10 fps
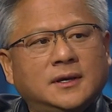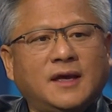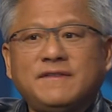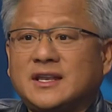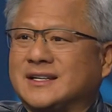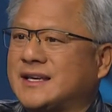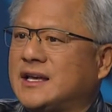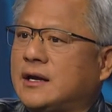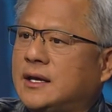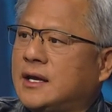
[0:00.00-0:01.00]
NVIDIA's
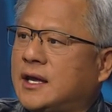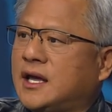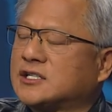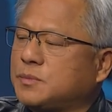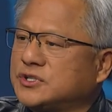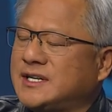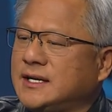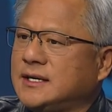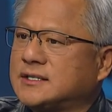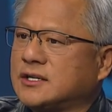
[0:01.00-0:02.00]

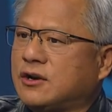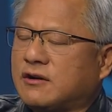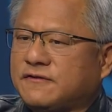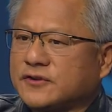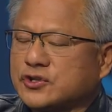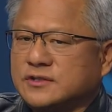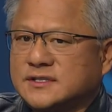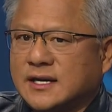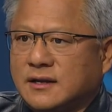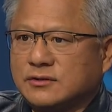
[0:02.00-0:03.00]
expertise in artificial
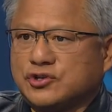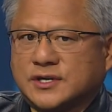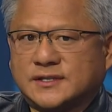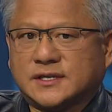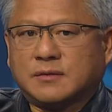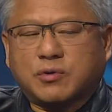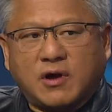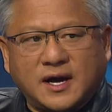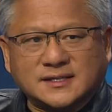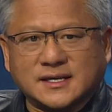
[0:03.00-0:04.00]
intelligence and the
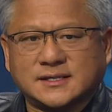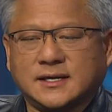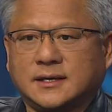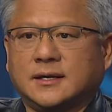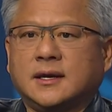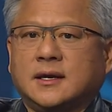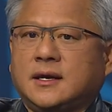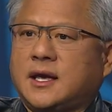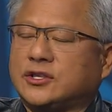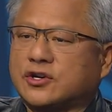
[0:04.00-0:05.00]
processing
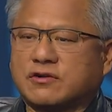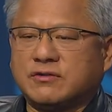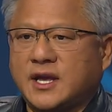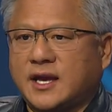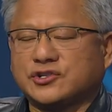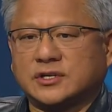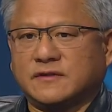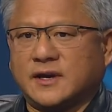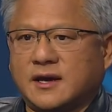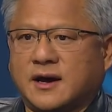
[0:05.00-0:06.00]
and the creation
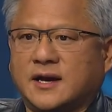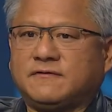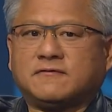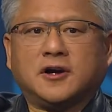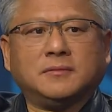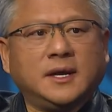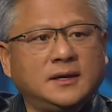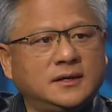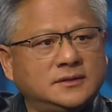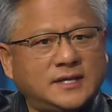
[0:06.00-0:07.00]
of AI from
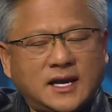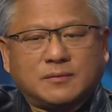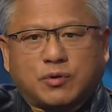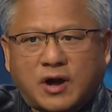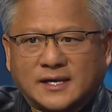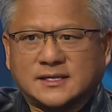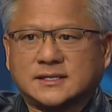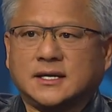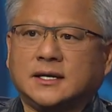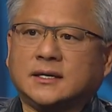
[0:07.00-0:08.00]
data
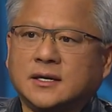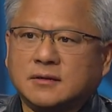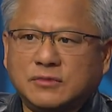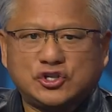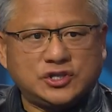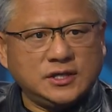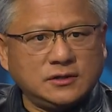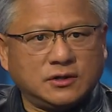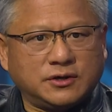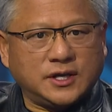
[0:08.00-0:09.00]
processing,
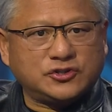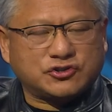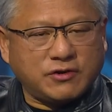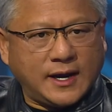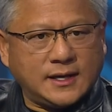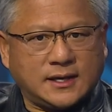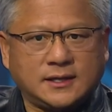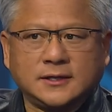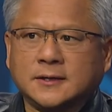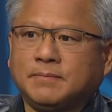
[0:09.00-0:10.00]
machine learning,
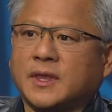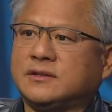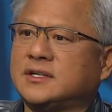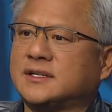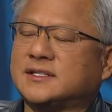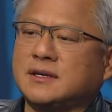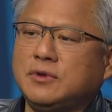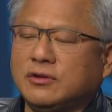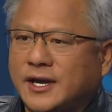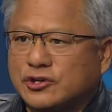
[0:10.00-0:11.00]
training, to the
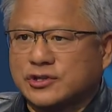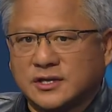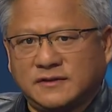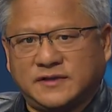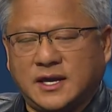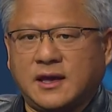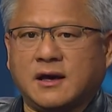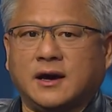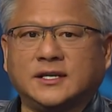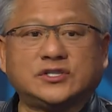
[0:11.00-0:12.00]
simulation of the
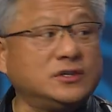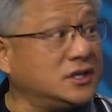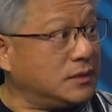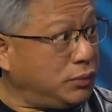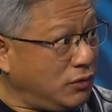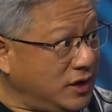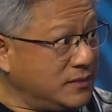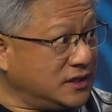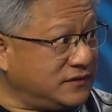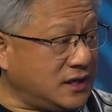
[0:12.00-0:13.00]
AIs, to the
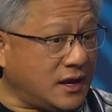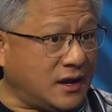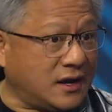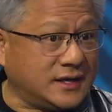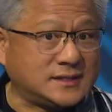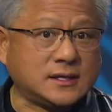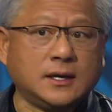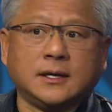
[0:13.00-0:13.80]
deployment of the AIs,